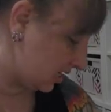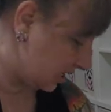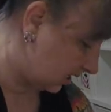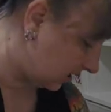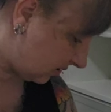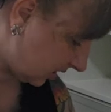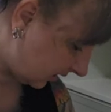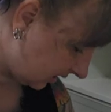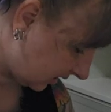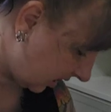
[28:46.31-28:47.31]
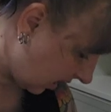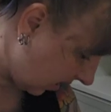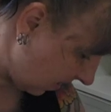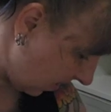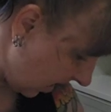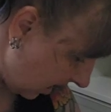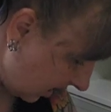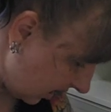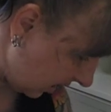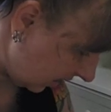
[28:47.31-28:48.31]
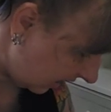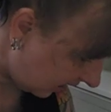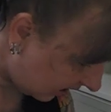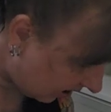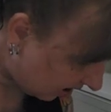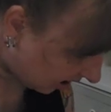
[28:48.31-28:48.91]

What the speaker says: So let's stick that in here